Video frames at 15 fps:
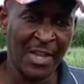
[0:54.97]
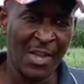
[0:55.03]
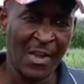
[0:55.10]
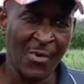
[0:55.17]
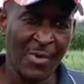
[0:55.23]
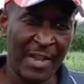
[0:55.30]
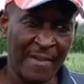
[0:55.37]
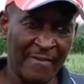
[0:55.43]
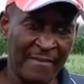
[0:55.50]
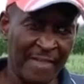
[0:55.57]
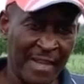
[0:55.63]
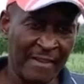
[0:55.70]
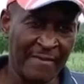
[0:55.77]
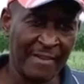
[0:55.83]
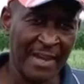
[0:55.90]
we have
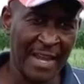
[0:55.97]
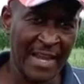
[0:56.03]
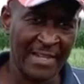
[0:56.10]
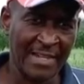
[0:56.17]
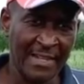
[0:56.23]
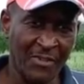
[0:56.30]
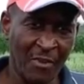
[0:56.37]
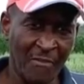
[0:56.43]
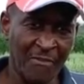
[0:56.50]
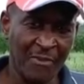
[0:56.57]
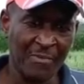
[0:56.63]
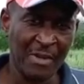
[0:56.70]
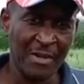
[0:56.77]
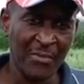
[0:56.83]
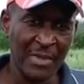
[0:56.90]
3 varieties of
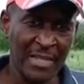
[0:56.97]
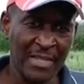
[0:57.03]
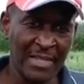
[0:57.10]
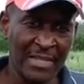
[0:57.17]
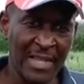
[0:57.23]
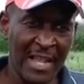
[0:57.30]
spring wheat,